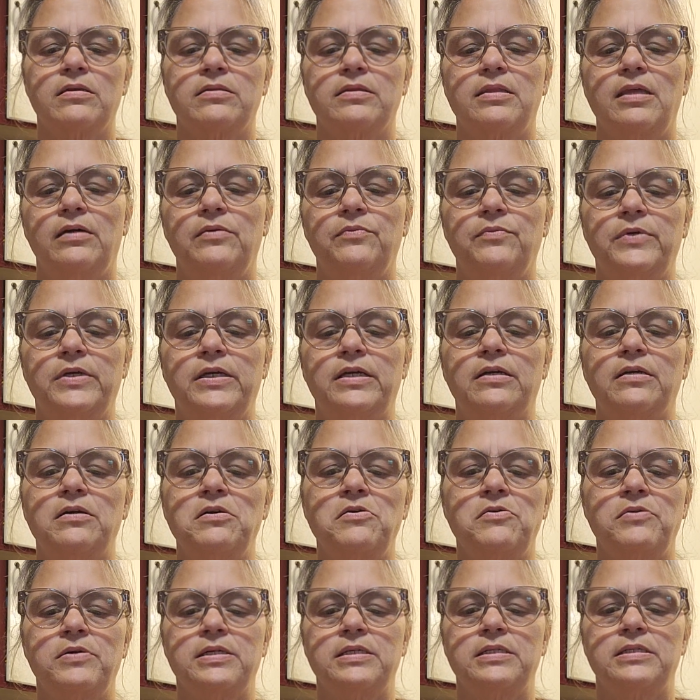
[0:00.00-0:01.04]
Then we
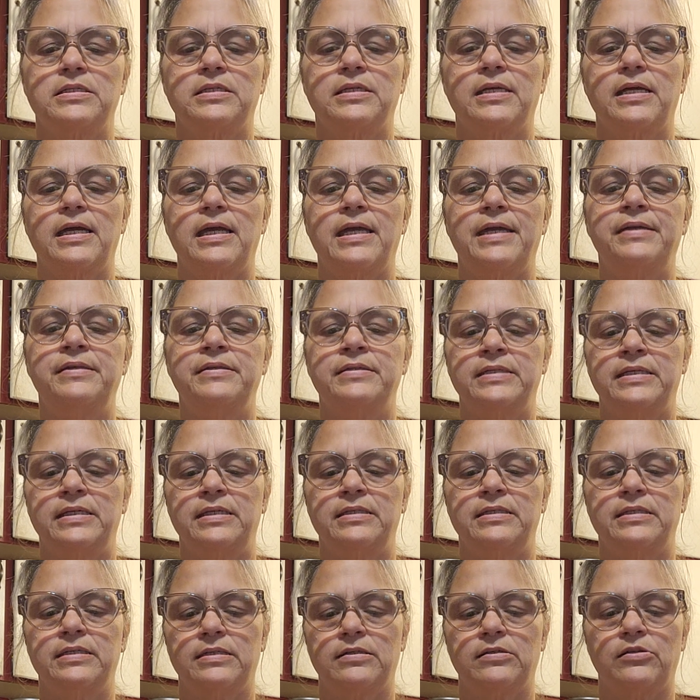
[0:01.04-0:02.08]
increased
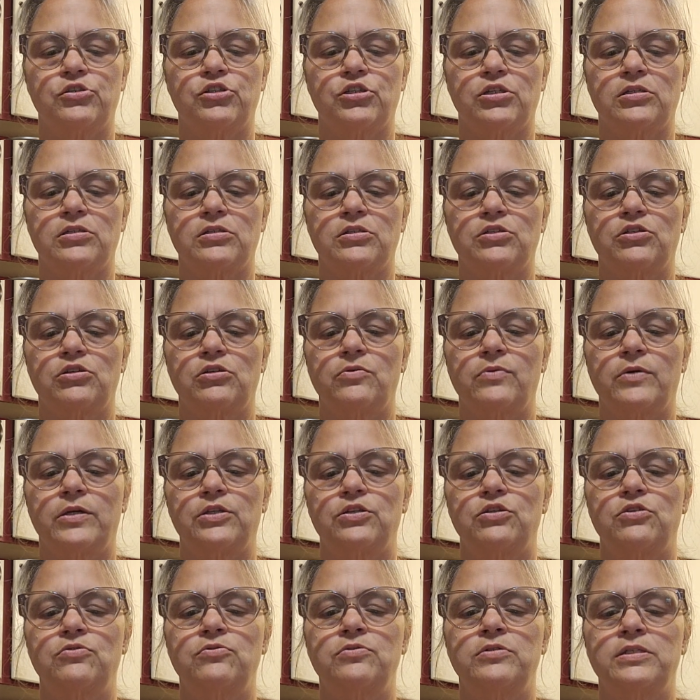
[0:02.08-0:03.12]
18 stitches, doing
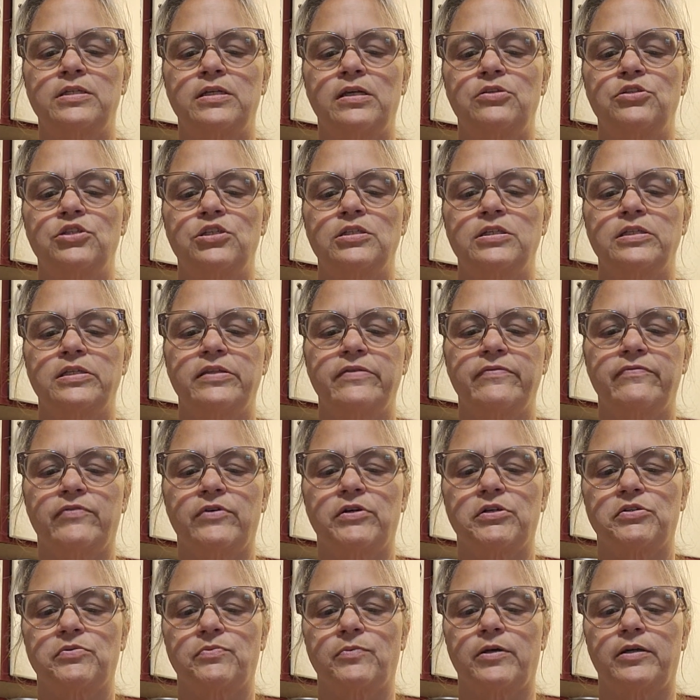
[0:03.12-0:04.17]
2 stitches in the
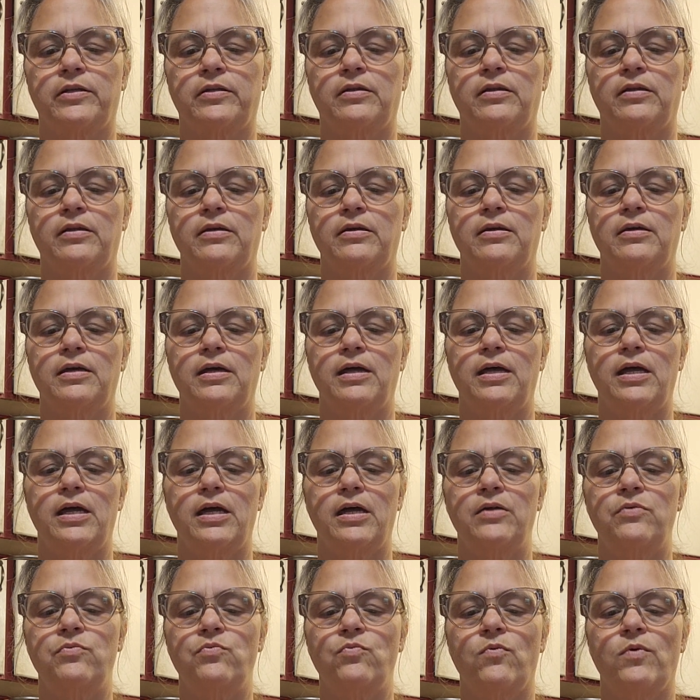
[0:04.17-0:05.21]
first one
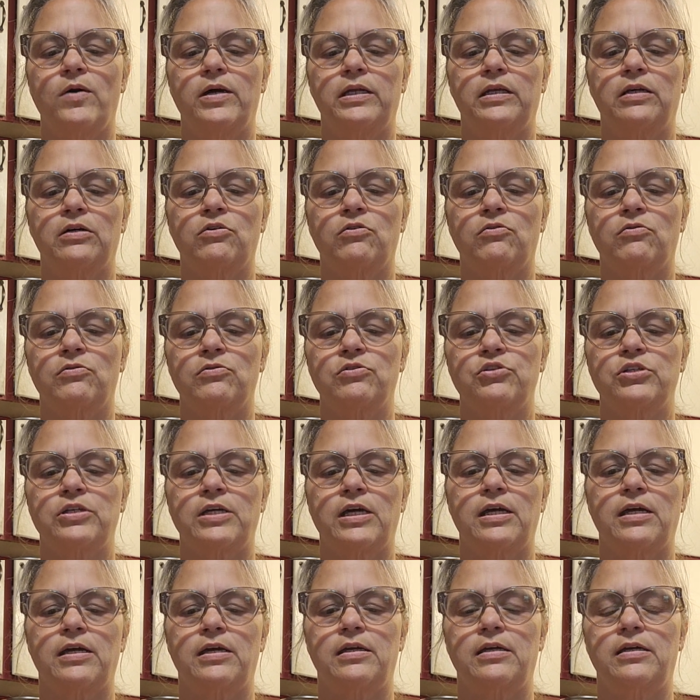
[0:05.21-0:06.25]
and 1
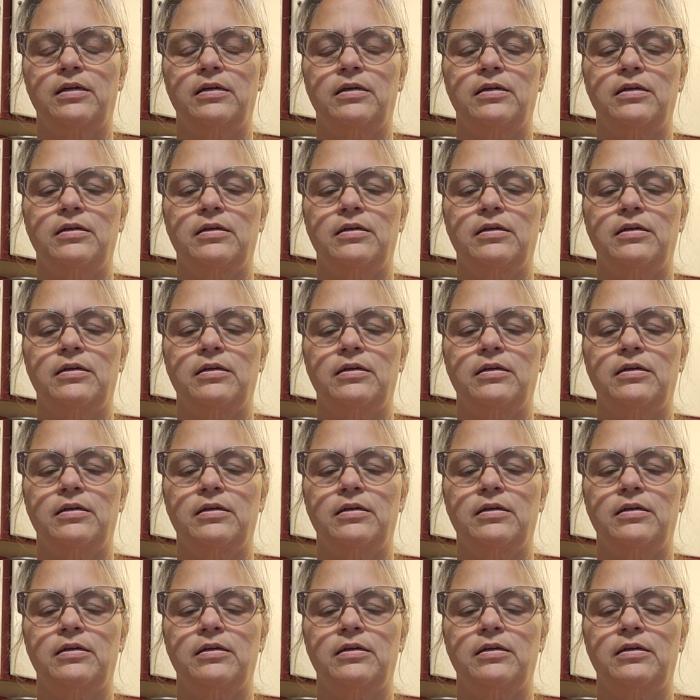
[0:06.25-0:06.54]
crochet,